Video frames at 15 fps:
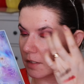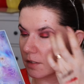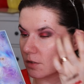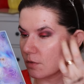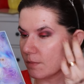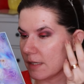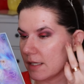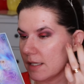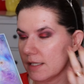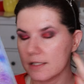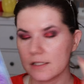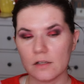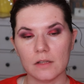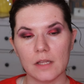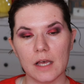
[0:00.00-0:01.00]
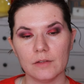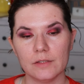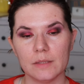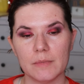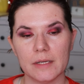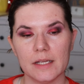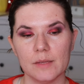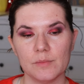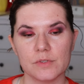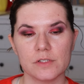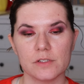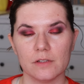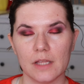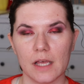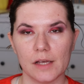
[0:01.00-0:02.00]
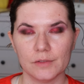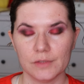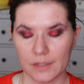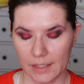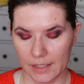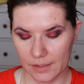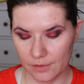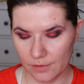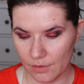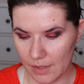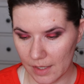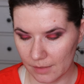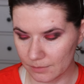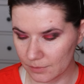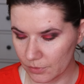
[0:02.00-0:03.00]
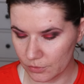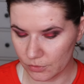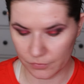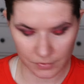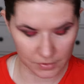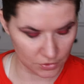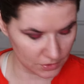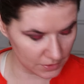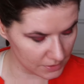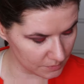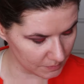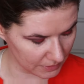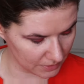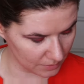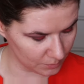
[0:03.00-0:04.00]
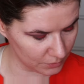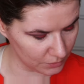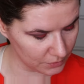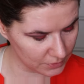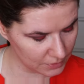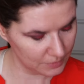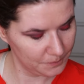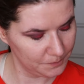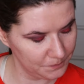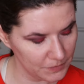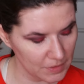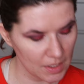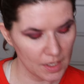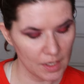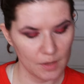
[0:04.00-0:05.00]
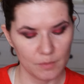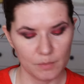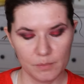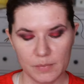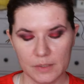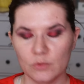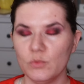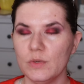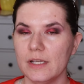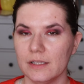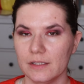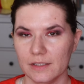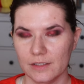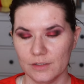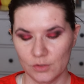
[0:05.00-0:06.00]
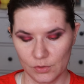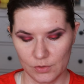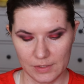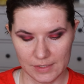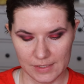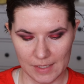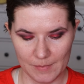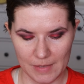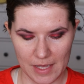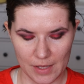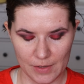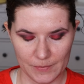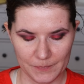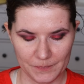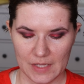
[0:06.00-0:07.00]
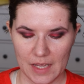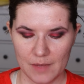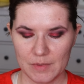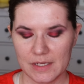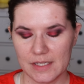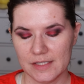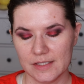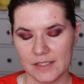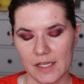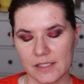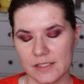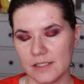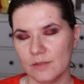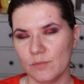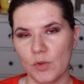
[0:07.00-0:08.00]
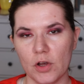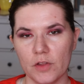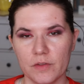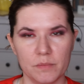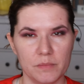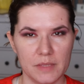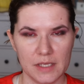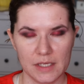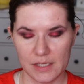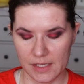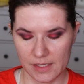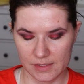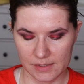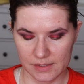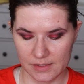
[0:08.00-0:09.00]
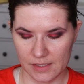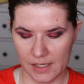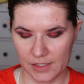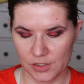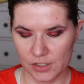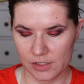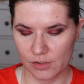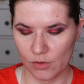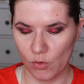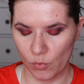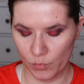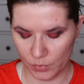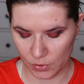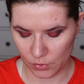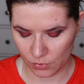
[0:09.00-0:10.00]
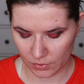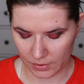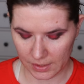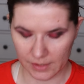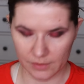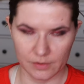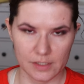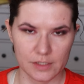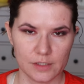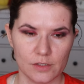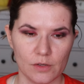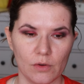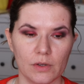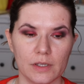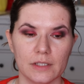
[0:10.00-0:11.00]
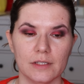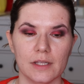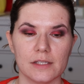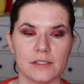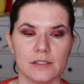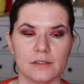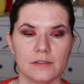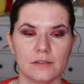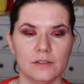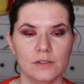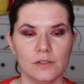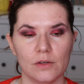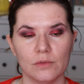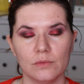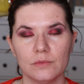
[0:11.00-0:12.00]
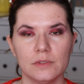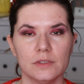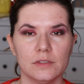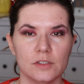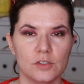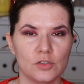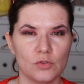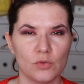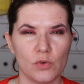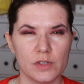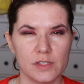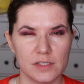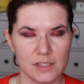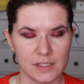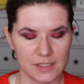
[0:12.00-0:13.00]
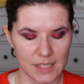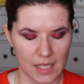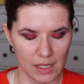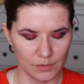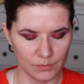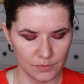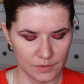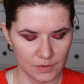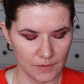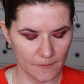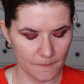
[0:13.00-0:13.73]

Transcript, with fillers: So my kids are loud and my neighbors are loud. I don't know how I'm going to finish this makeup look, but we'll do it somehow. I mean, it doesn't bother me, as I just hope you don't hear it, so it doesn't, you know, destroys the sound